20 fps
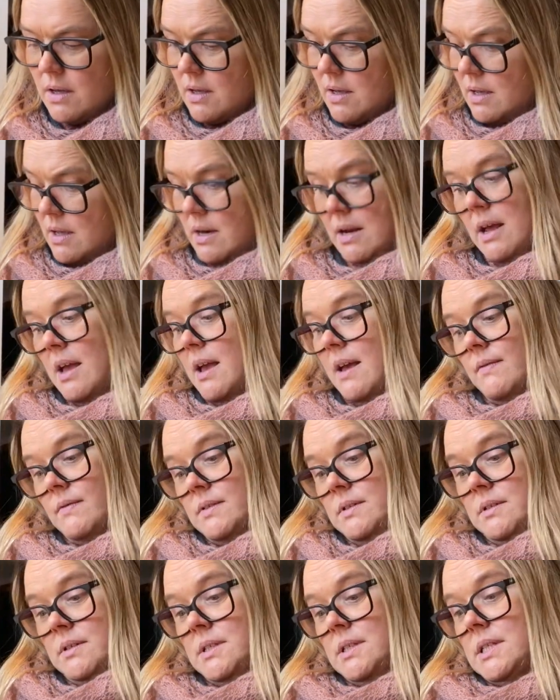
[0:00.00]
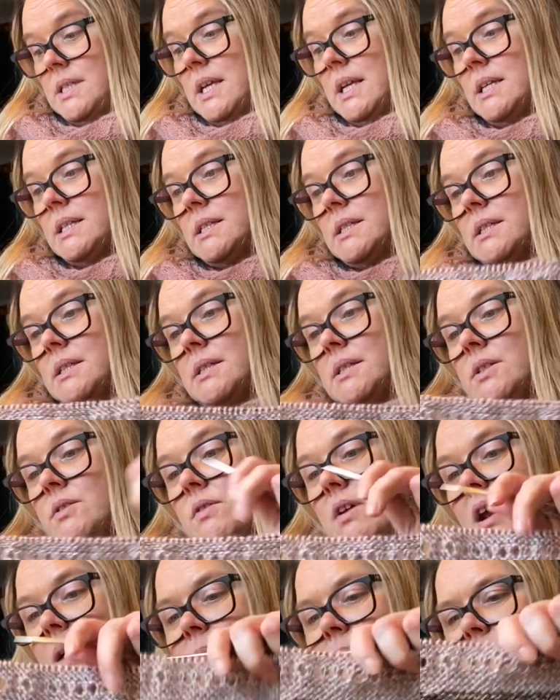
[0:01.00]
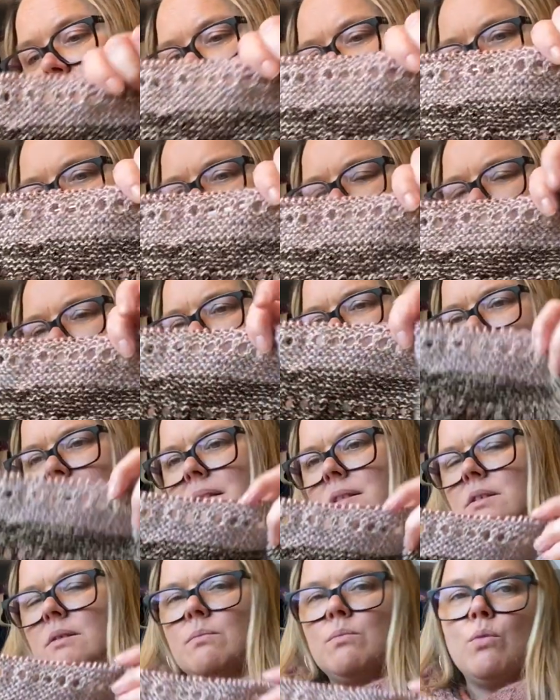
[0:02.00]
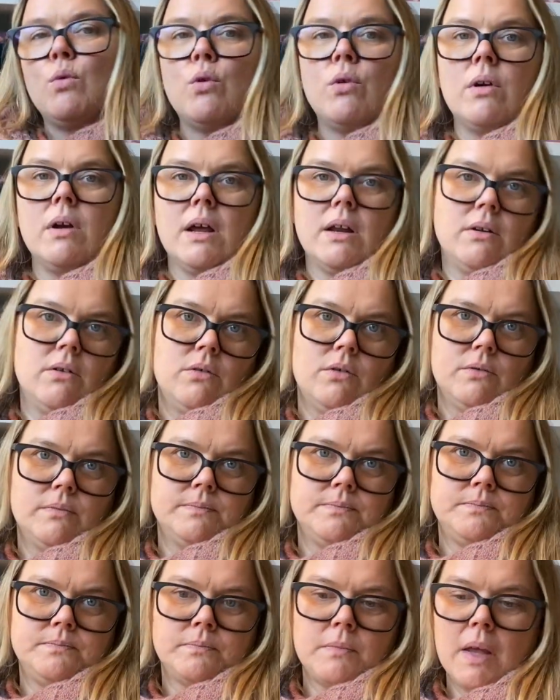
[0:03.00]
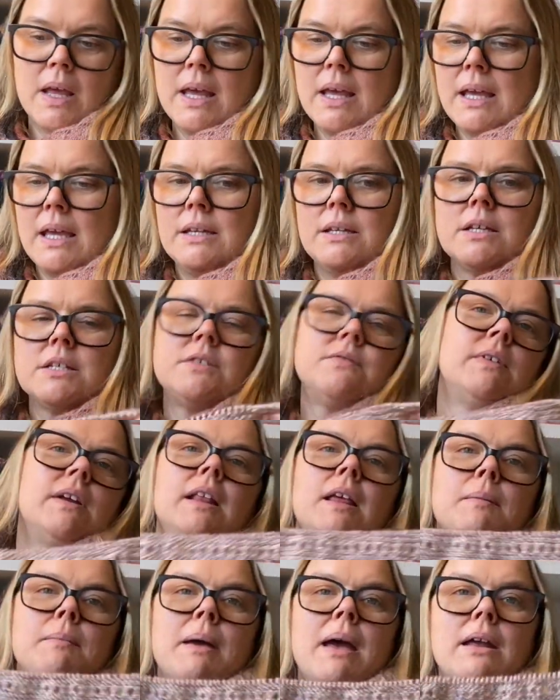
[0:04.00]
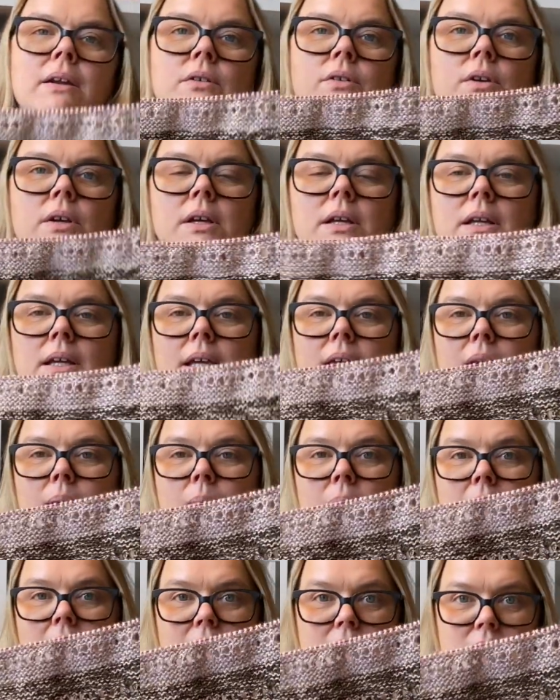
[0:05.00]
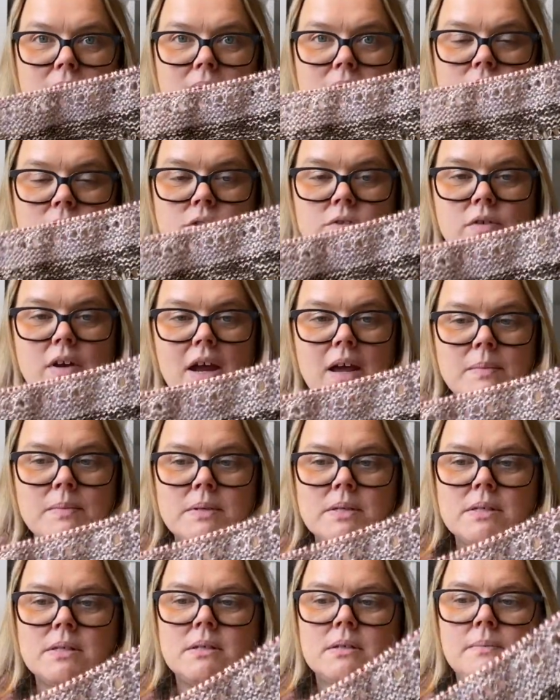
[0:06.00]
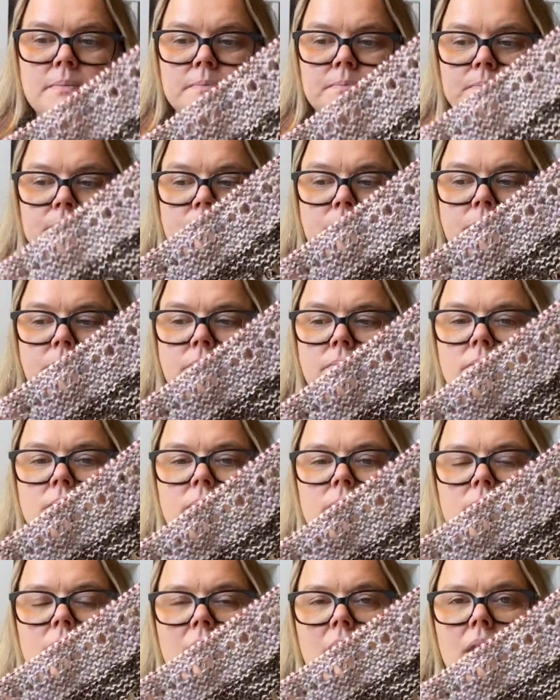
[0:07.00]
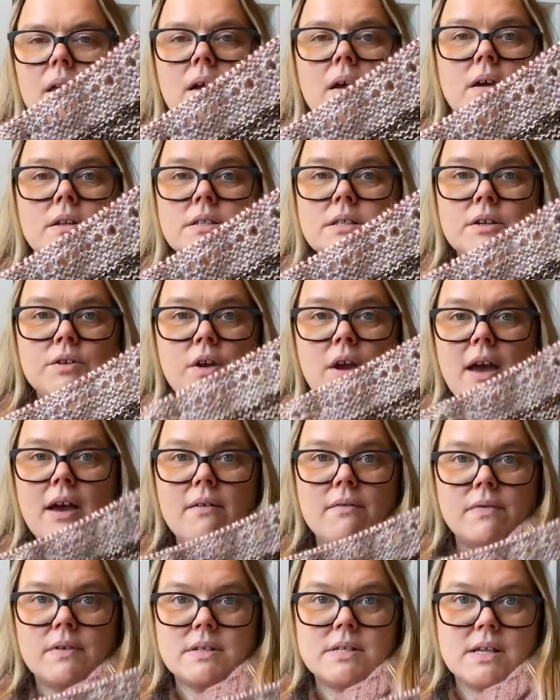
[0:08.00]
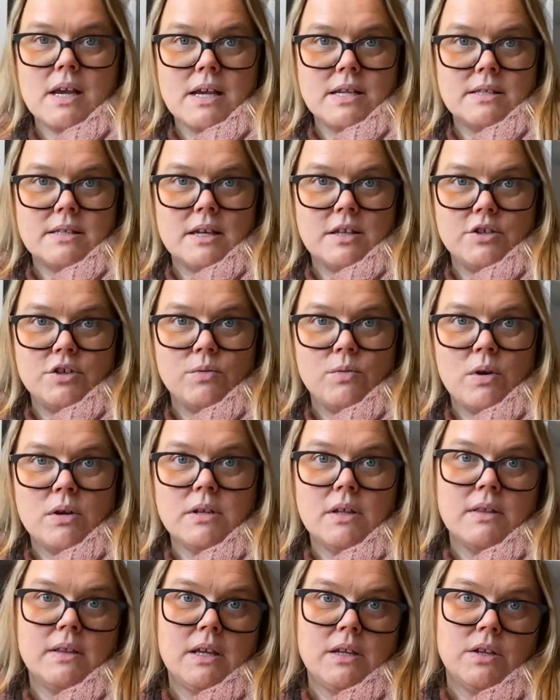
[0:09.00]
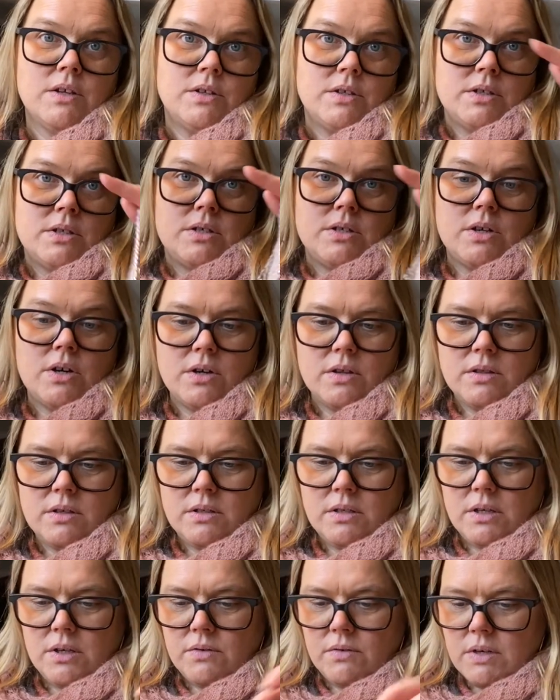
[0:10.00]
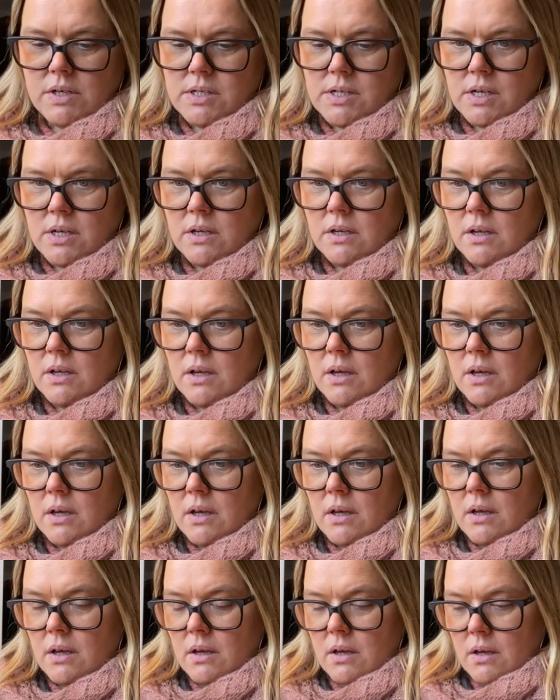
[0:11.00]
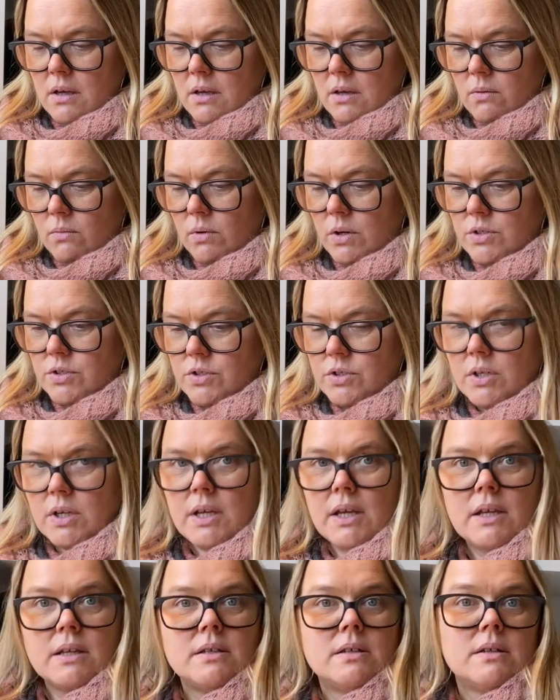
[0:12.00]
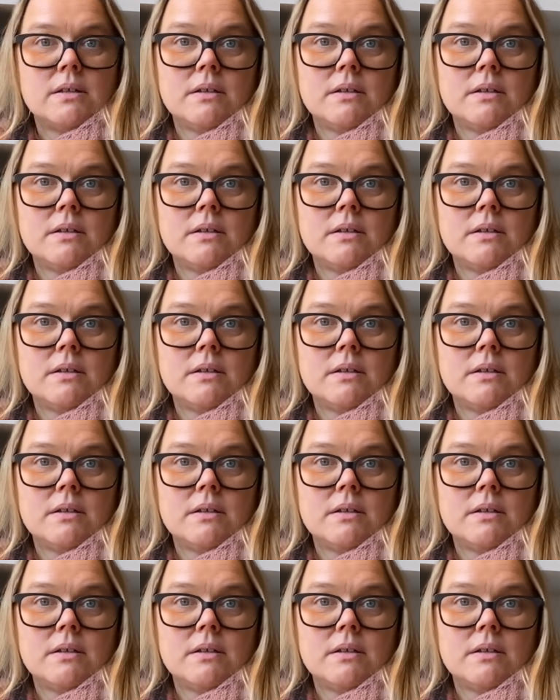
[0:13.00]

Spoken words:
And I have 6 stripes. I might add some more, I don't know. It doesn't really matter. You can keep adding stripes until you have the size that you want, and then you just start the decreasing once you get